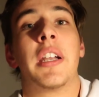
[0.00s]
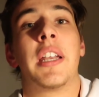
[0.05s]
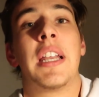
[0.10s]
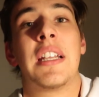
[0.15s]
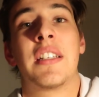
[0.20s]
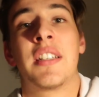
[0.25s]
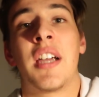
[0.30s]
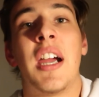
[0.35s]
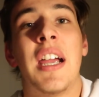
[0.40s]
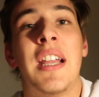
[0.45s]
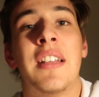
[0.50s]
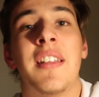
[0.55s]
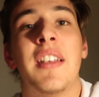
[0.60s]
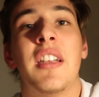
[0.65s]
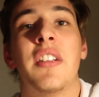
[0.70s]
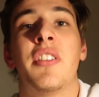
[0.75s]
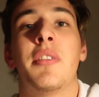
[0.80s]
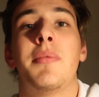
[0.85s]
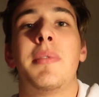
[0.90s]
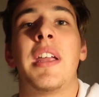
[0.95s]
And the entire
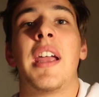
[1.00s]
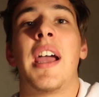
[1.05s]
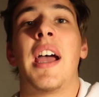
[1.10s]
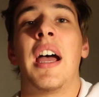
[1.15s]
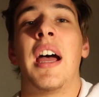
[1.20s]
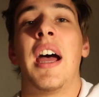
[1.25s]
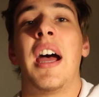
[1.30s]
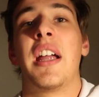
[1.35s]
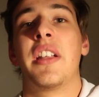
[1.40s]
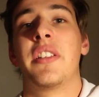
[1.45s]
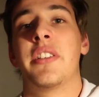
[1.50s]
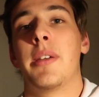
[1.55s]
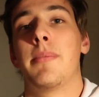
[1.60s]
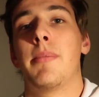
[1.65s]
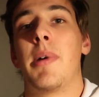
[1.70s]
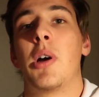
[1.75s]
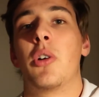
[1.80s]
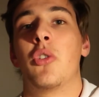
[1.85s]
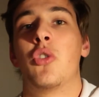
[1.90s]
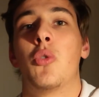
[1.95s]
dinner for me, I had
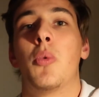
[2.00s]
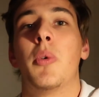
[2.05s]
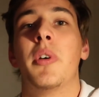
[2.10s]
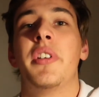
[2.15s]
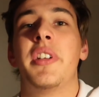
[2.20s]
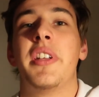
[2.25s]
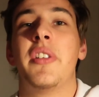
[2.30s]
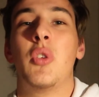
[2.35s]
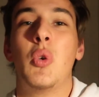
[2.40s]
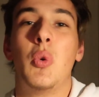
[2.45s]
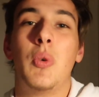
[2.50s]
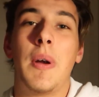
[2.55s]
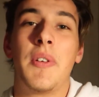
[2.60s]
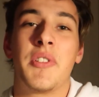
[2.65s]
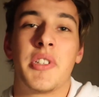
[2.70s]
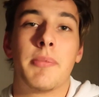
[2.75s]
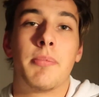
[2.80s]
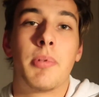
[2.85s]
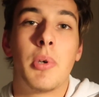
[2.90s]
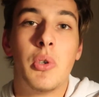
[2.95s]
about 22
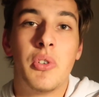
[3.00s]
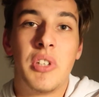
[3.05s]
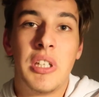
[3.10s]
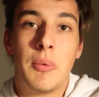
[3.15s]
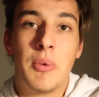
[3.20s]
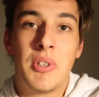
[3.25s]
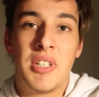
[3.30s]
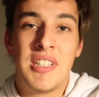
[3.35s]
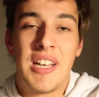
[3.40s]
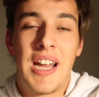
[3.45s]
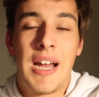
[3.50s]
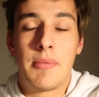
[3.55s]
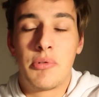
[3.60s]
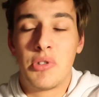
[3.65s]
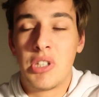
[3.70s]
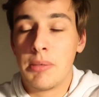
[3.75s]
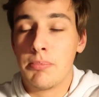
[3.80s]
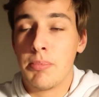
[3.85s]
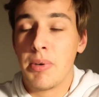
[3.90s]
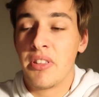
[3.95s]
grams of protein, which is
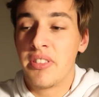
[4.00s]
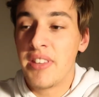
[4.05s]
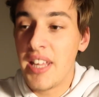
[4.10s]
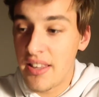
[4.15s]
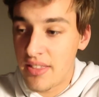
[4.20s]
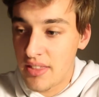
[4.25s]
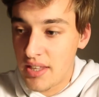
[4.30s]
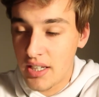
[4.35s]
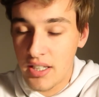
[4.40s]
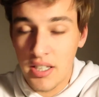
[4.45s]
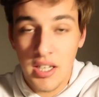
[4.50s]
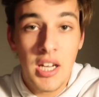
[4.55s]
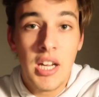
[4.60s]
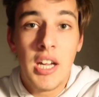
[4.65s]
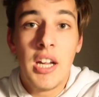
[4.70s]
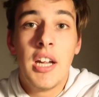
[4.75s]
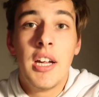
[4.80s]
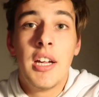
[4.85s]
absolutely pathetic.